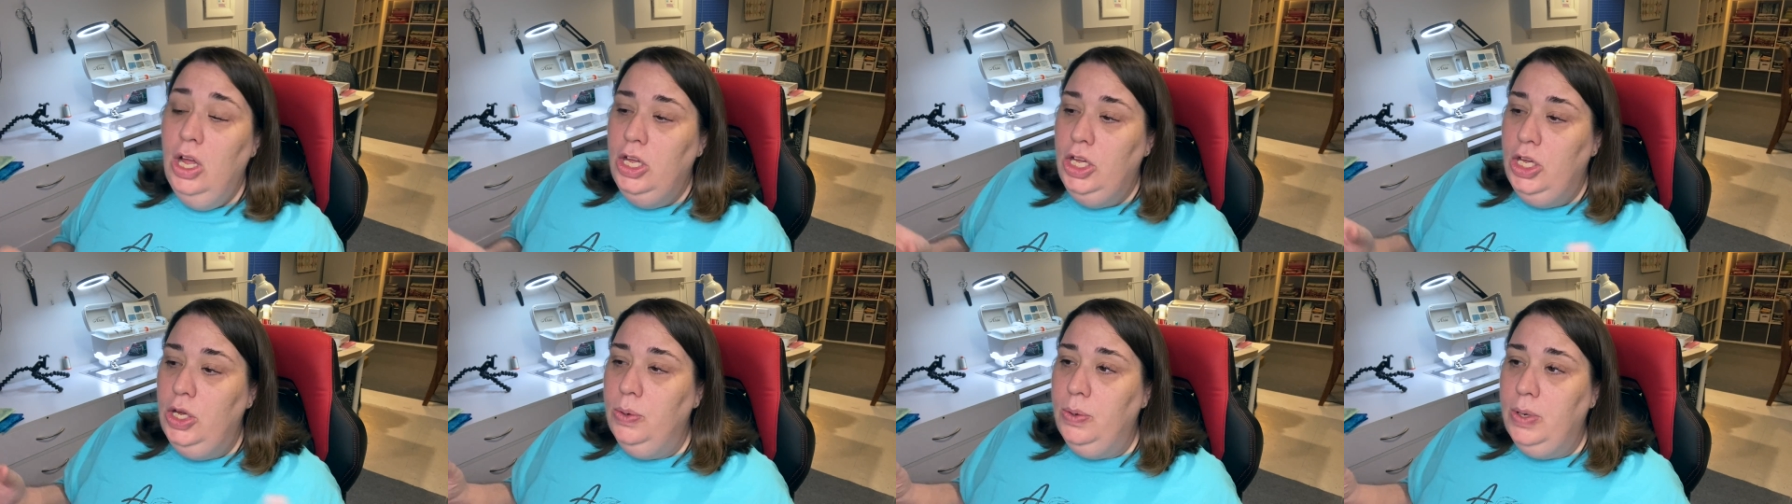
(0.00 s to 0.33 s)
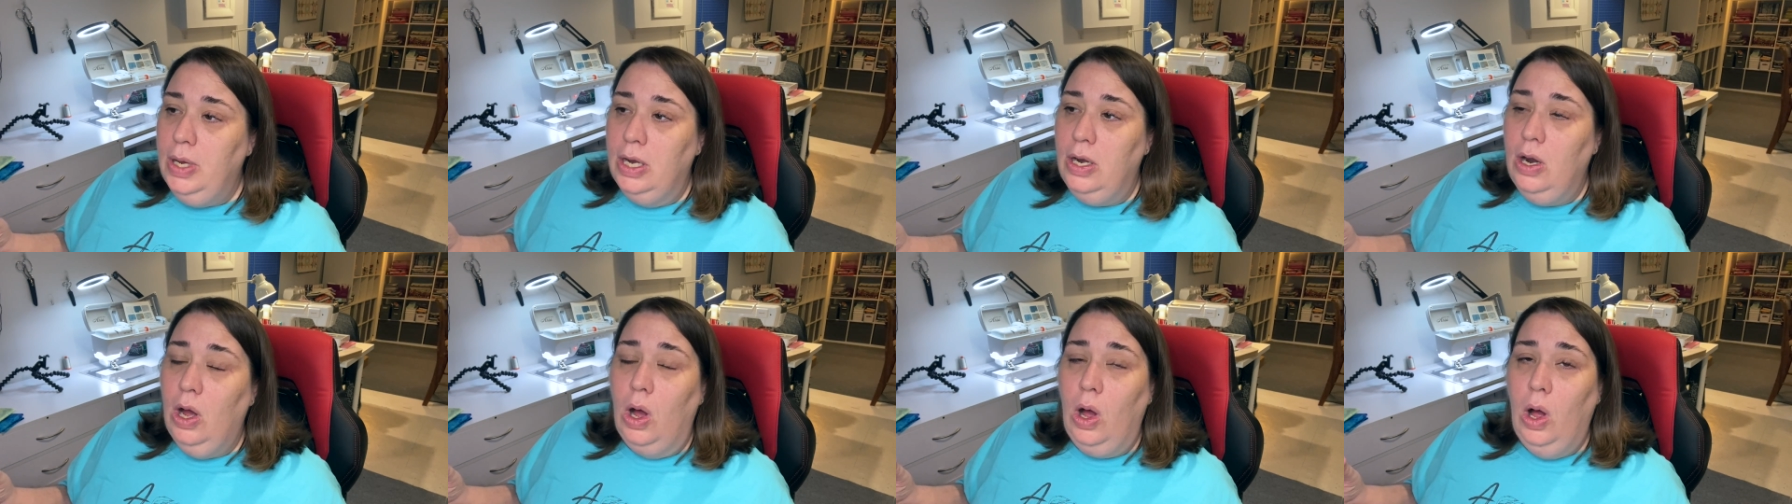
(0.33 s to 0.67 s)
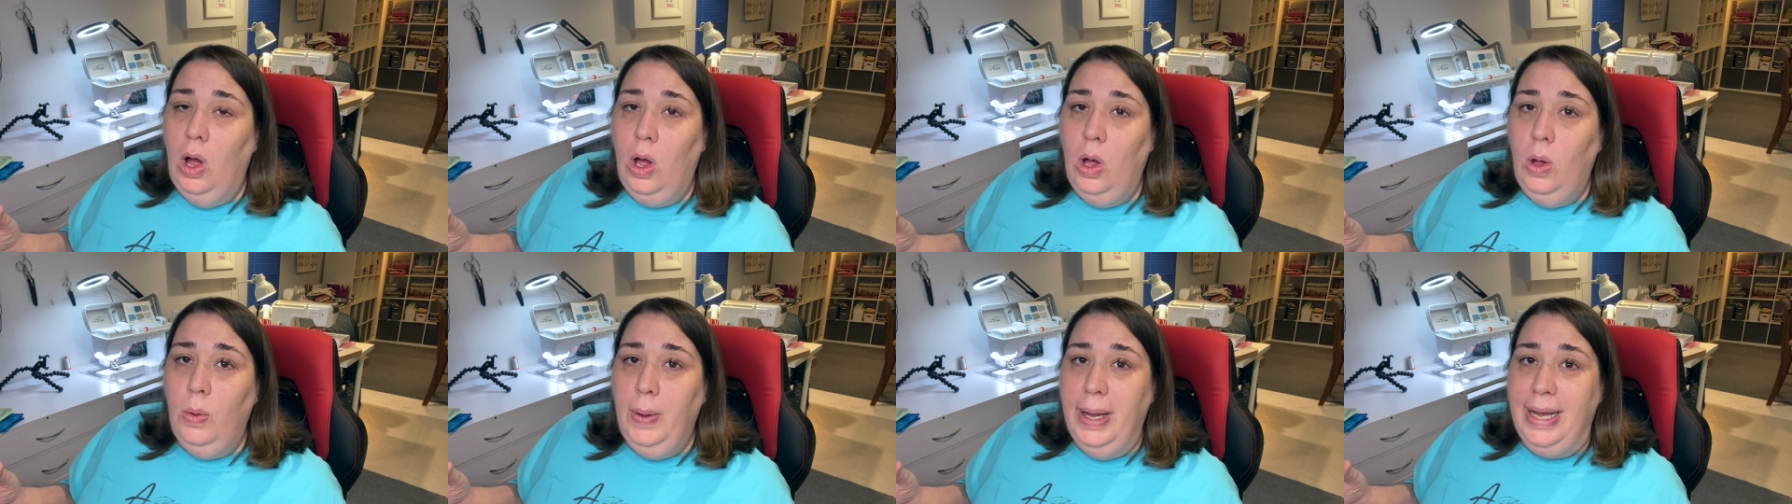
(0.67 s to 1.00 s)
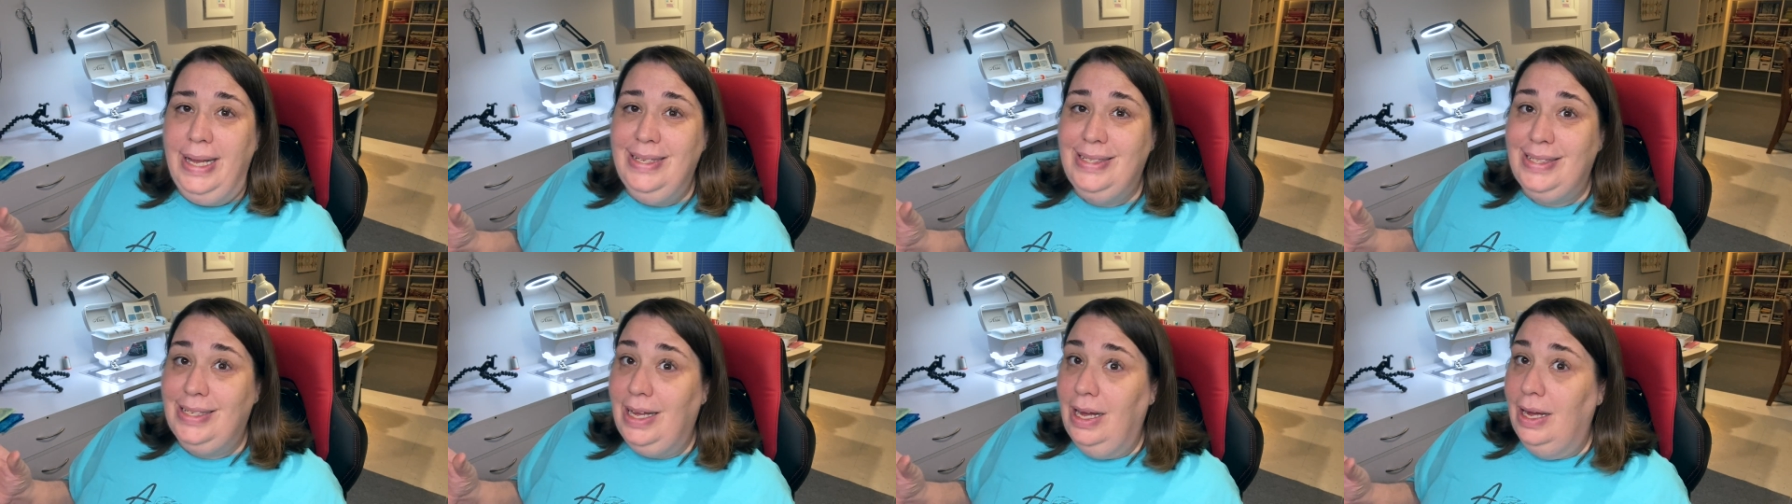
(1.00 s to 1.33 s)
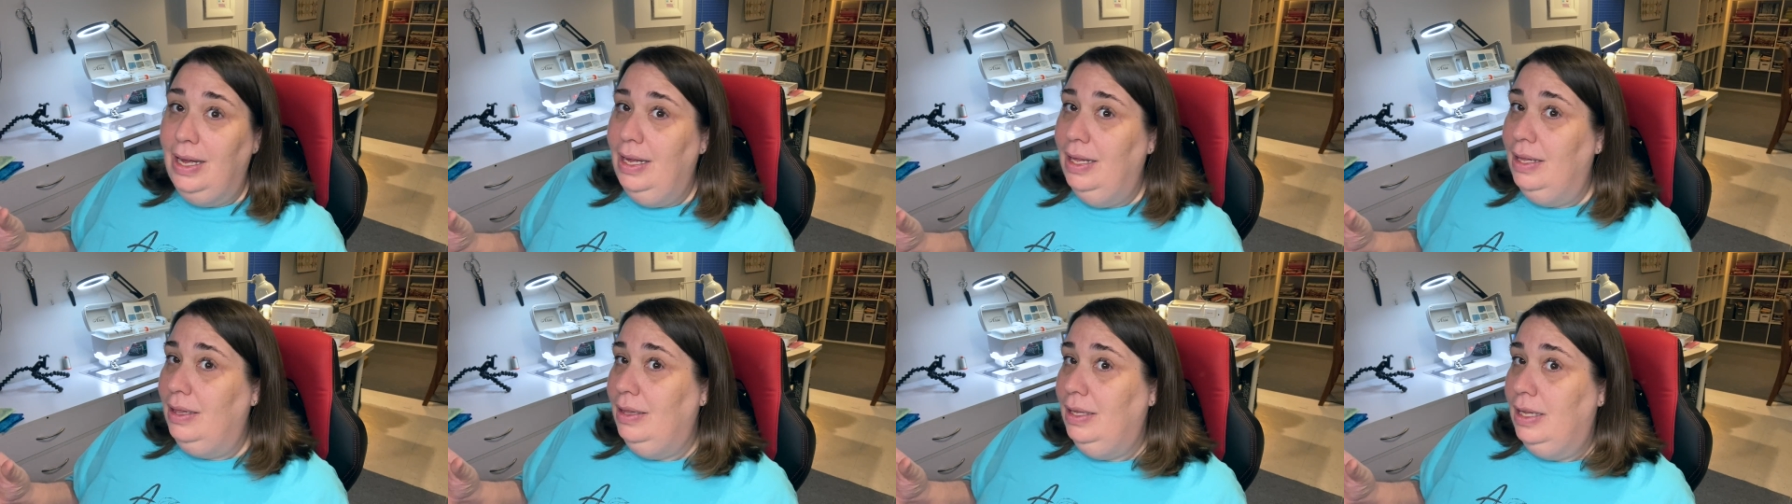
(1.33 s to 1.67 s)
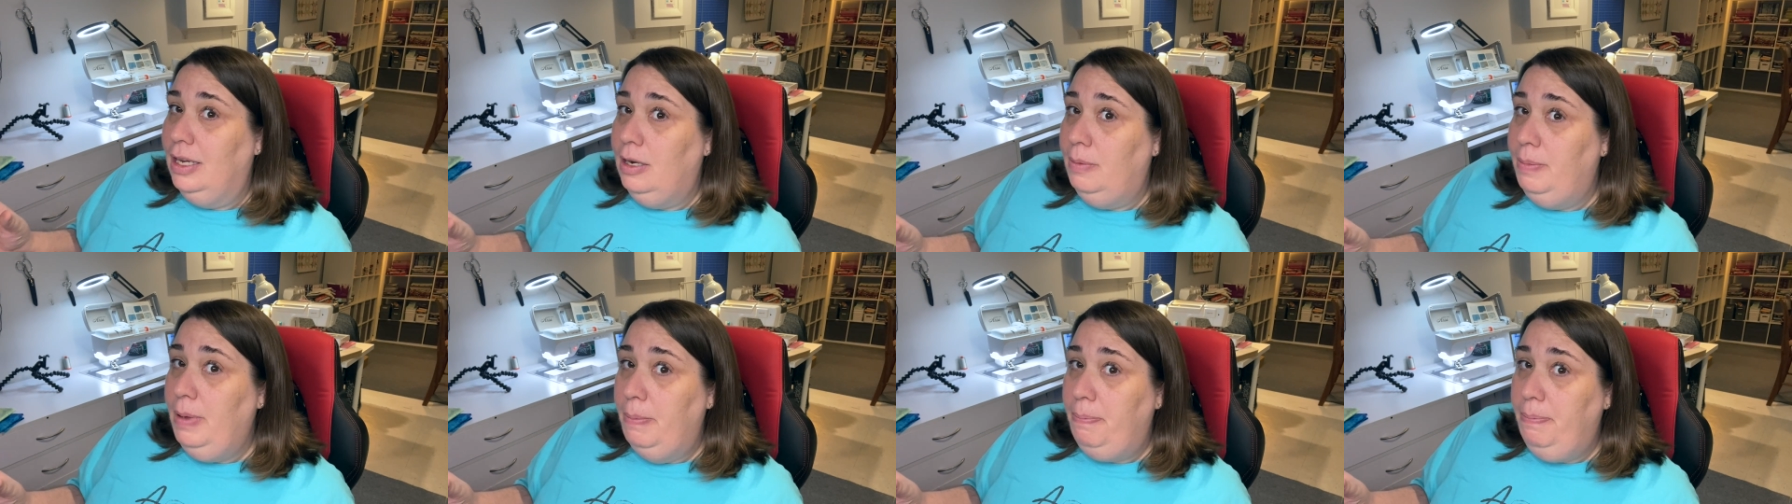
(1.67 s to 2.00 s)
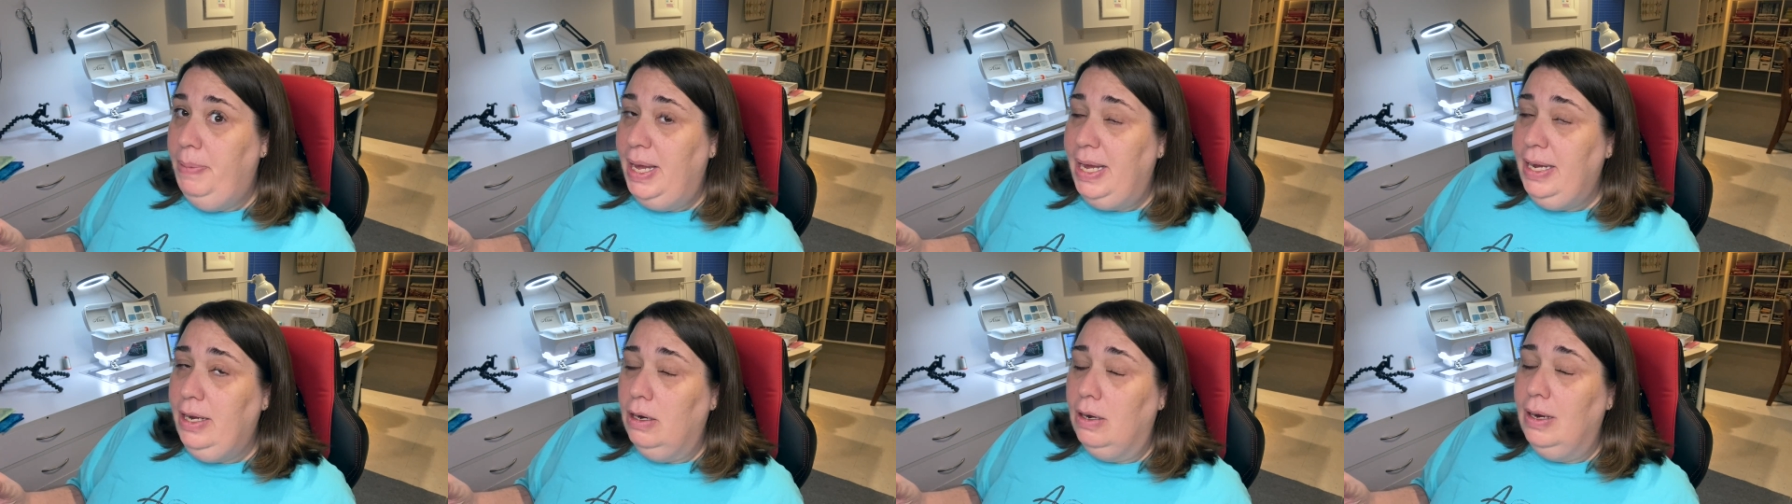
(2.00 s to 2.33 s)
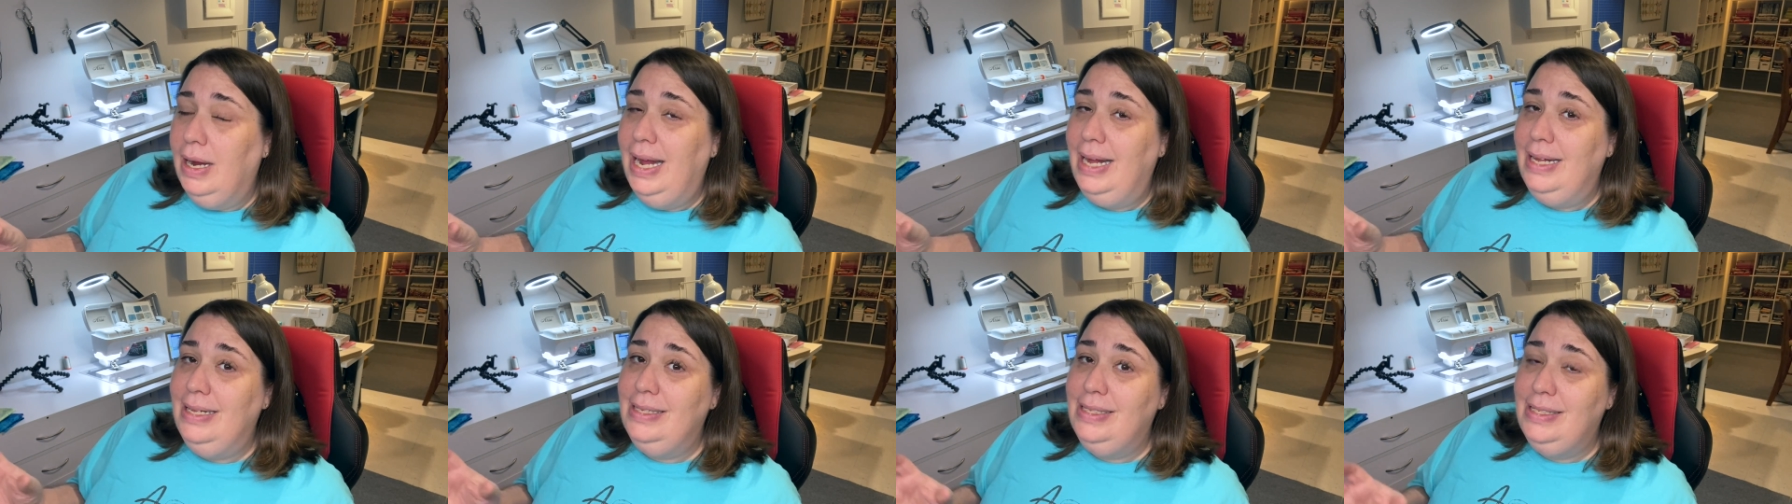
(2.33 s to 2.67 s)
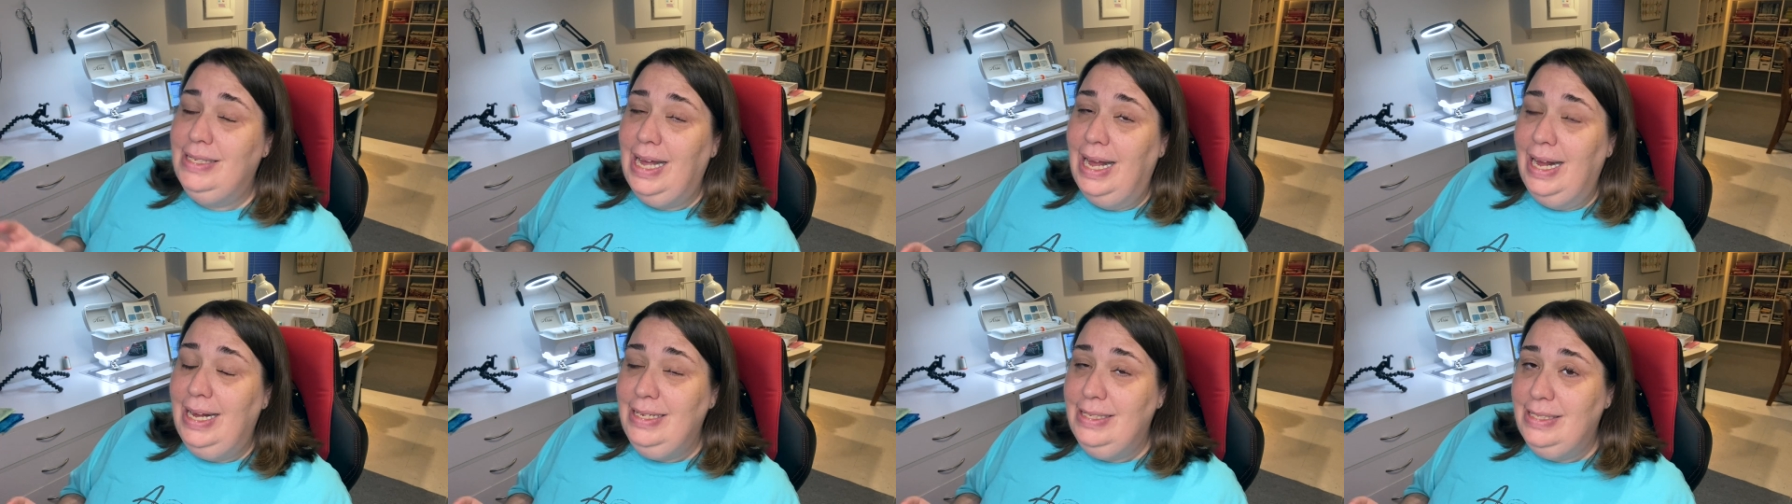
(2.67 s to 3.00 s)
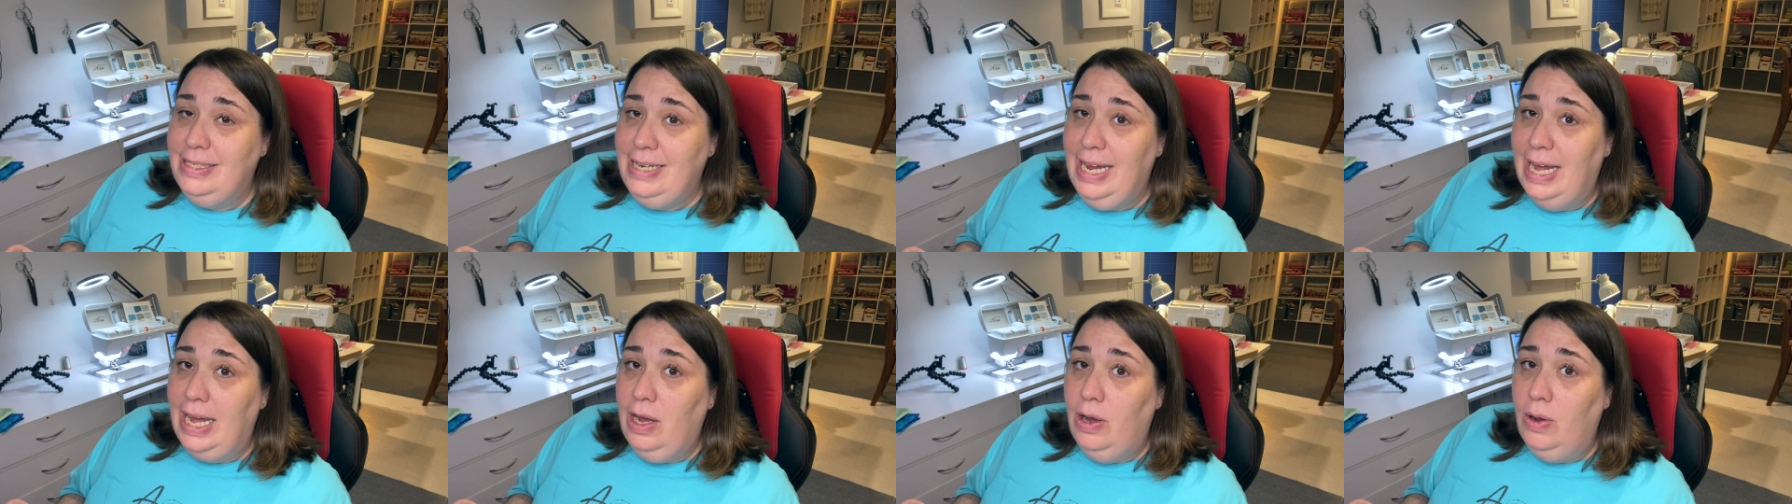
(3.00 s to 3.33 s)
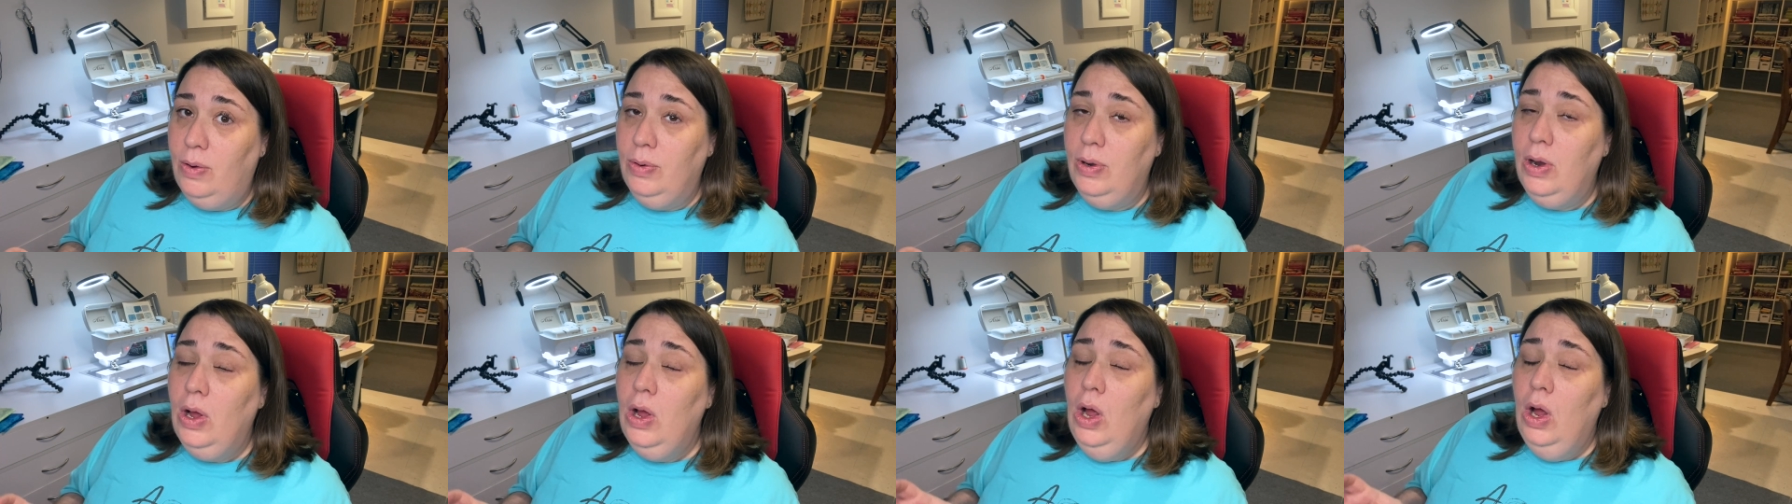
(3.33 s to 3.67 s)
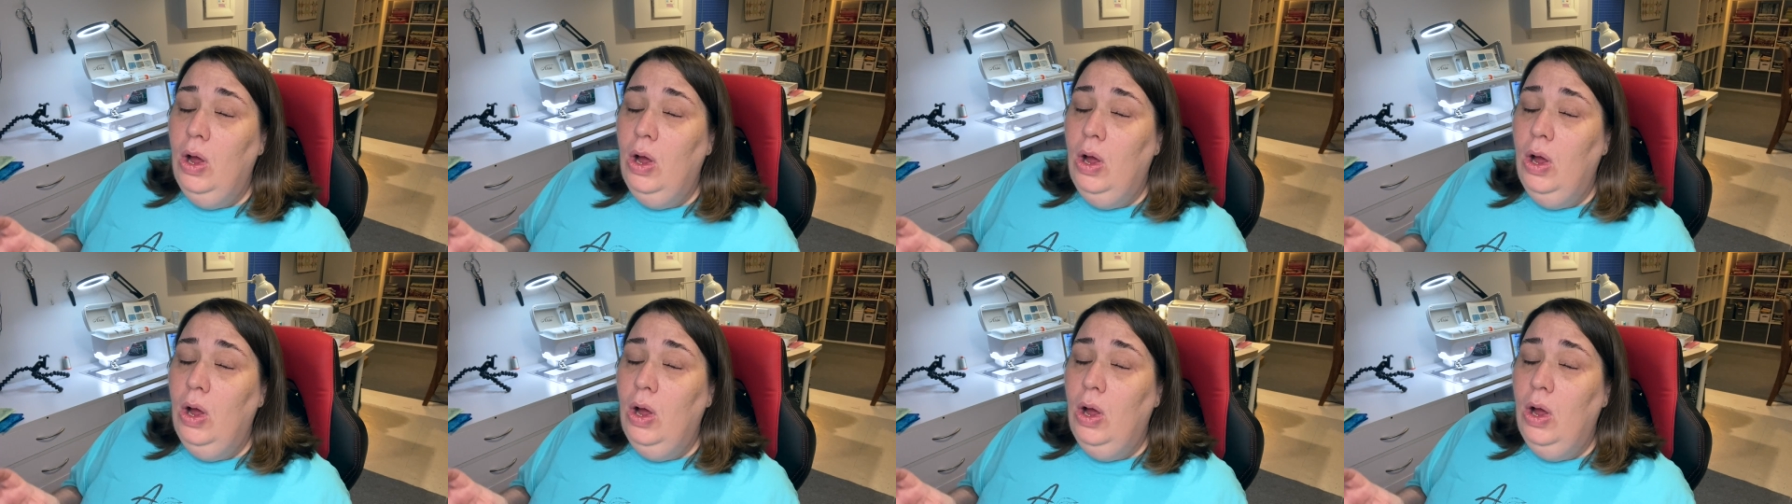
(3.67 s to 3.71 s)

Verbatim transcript: You can always cut a little bit bigger and size down,